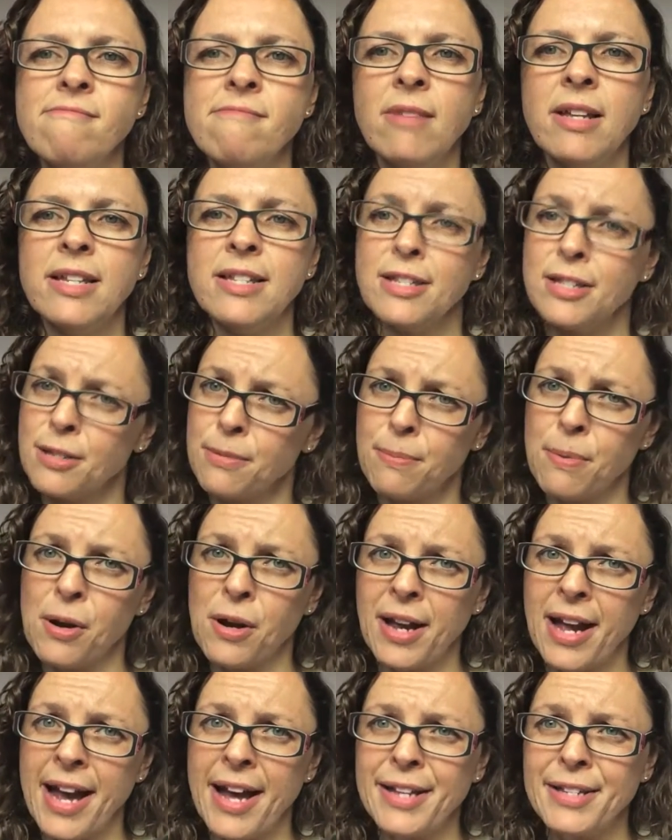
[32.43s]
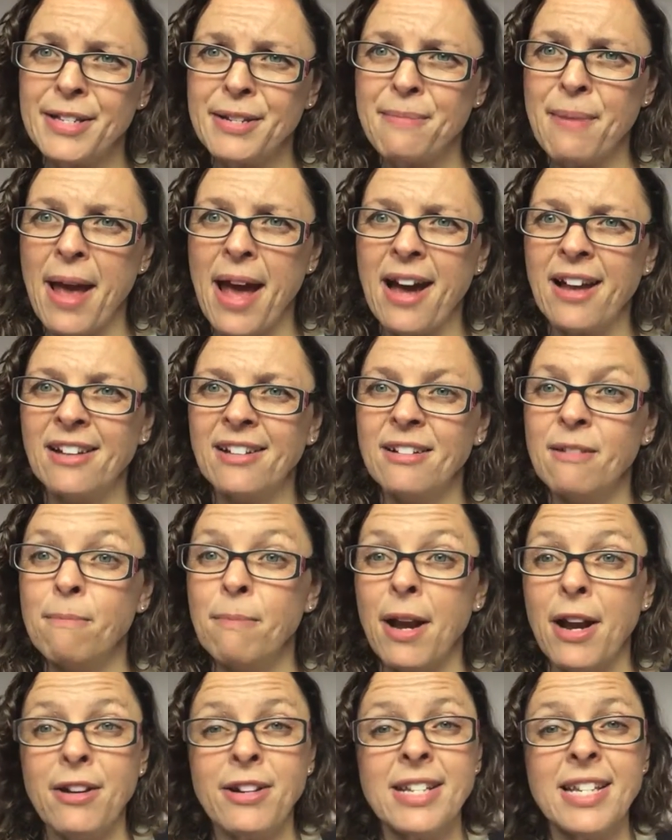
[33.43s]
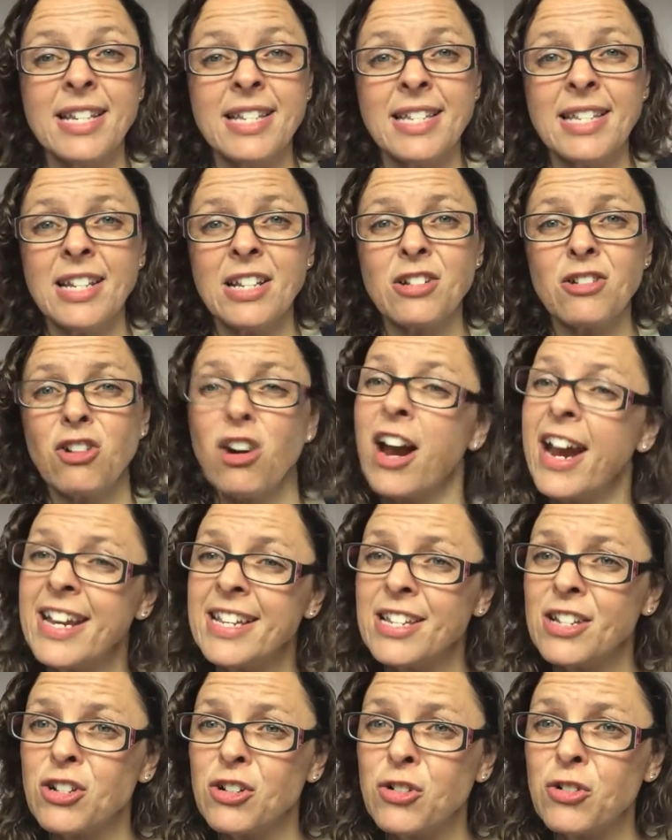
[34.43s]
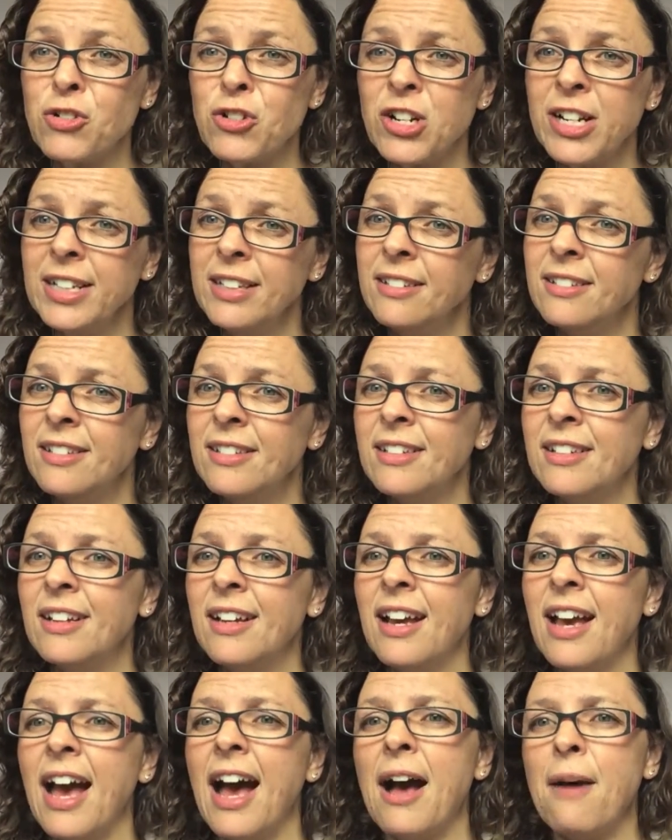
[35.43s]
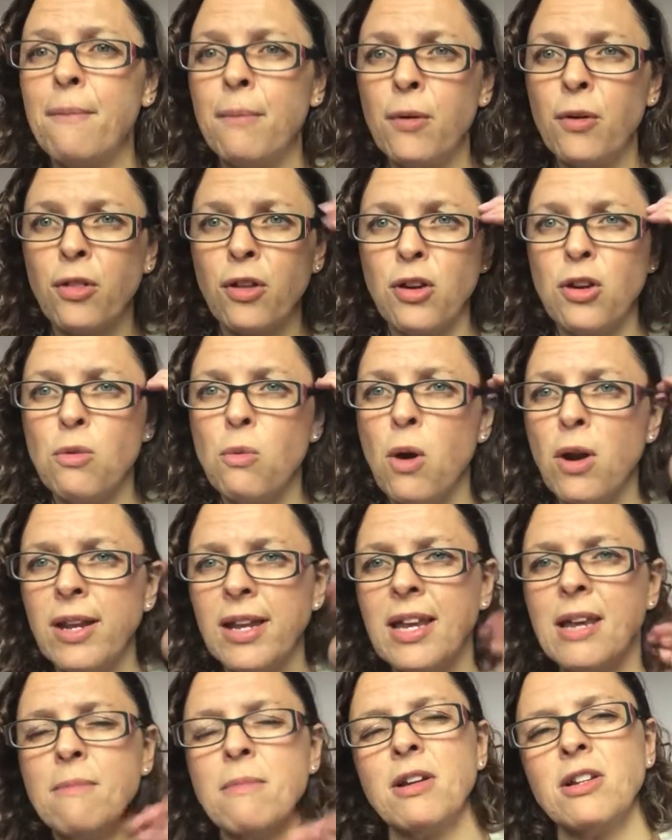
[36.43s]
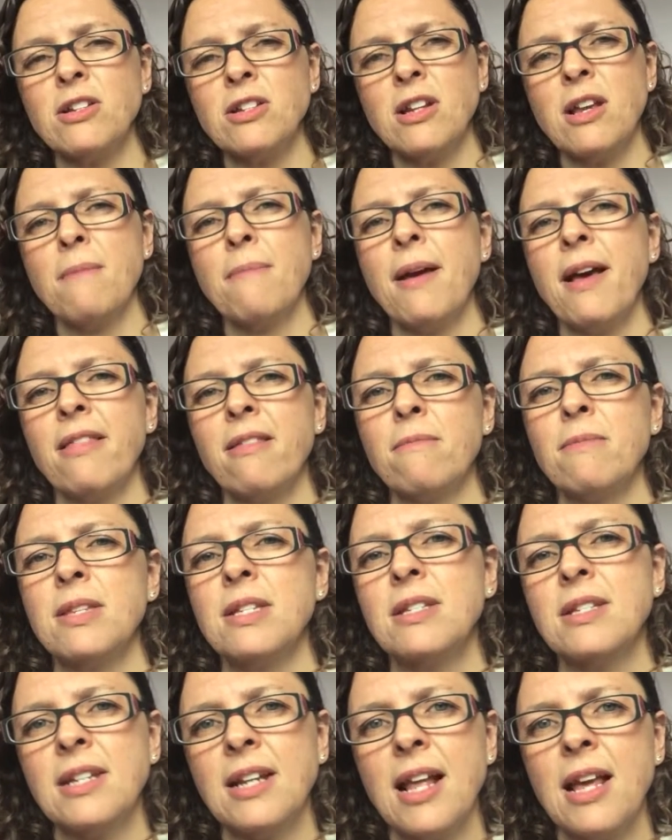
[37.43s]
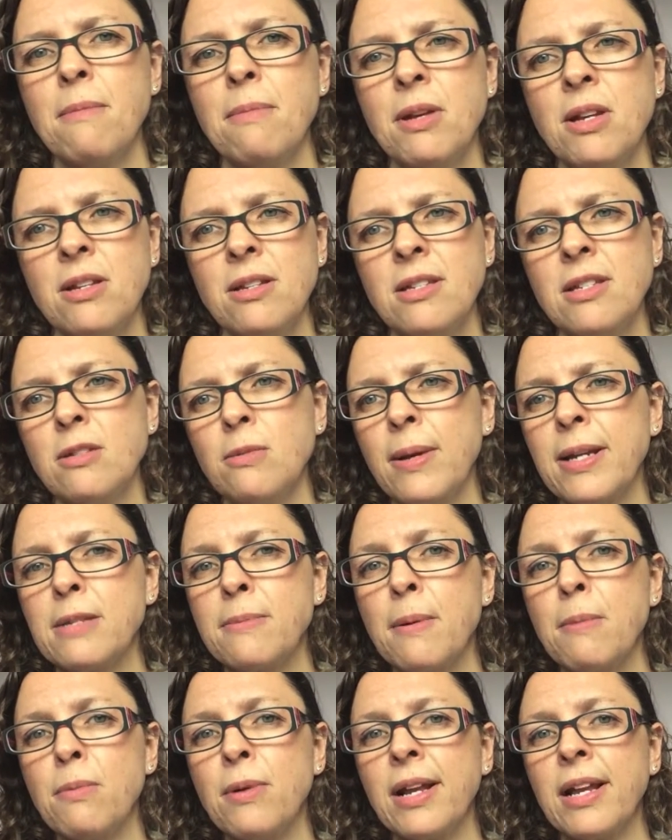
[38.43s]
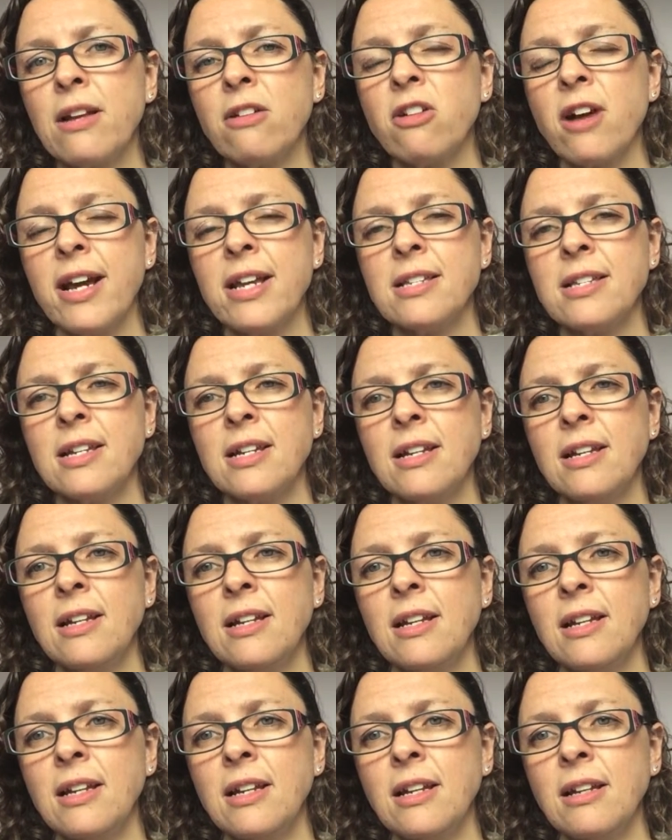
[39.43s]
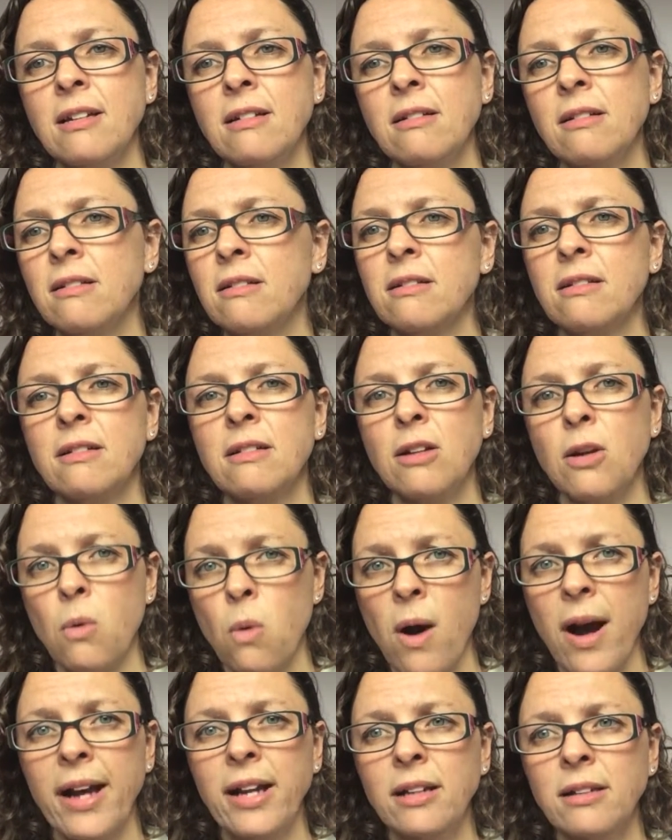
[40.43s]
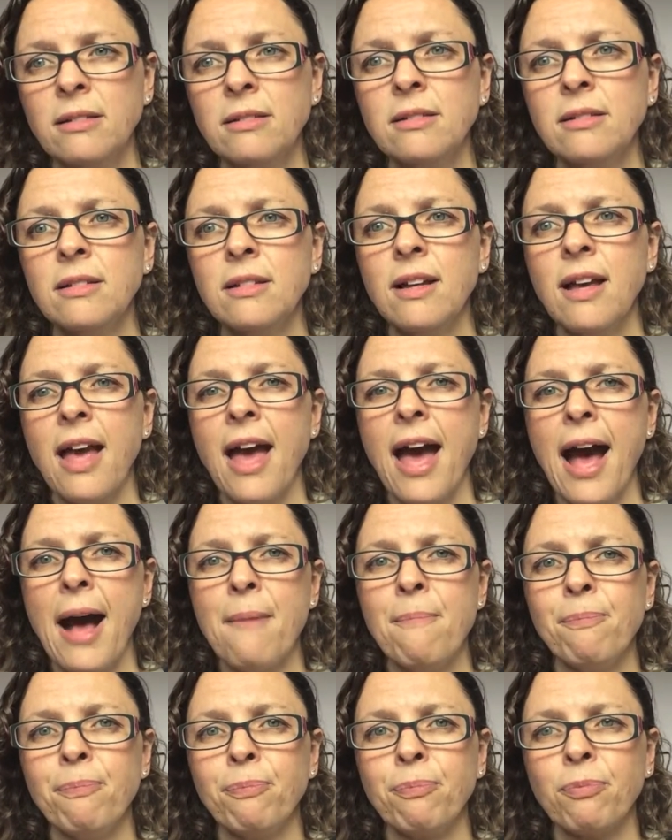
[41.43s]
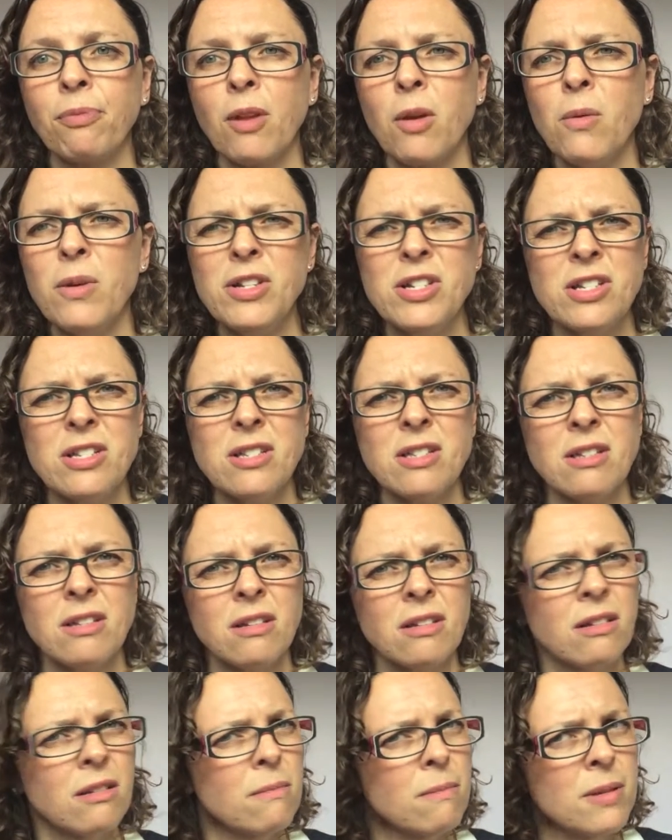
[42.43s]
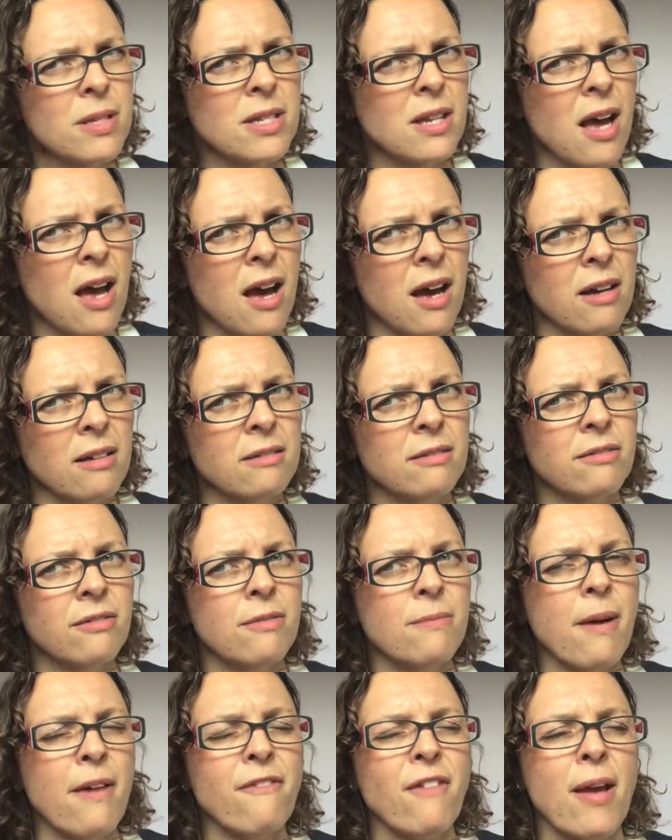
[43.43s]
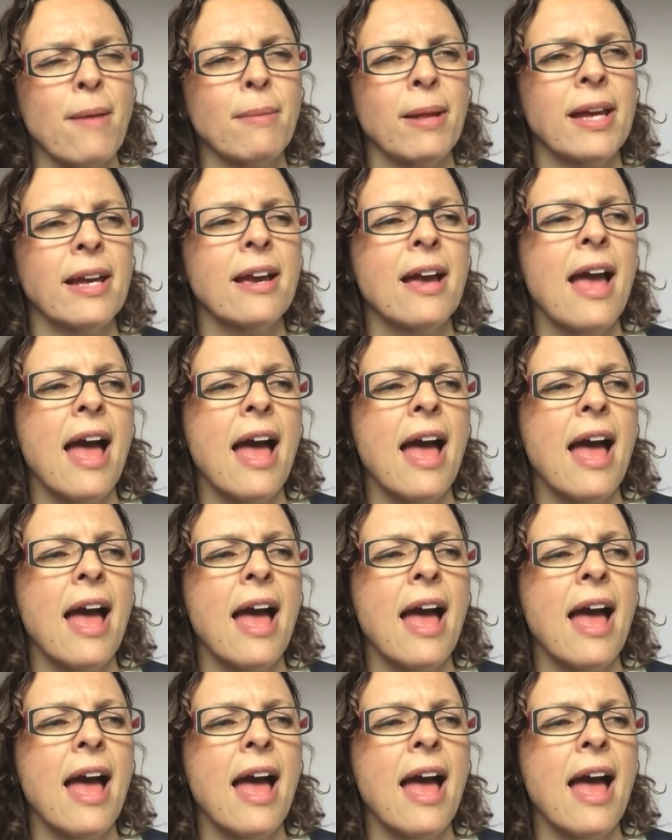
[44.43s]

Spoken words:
This is a podcast about parenting 6 crazy children. Although you won't hear much about them today because this week's been pretty crazy quiet. Which is bizarre for my family.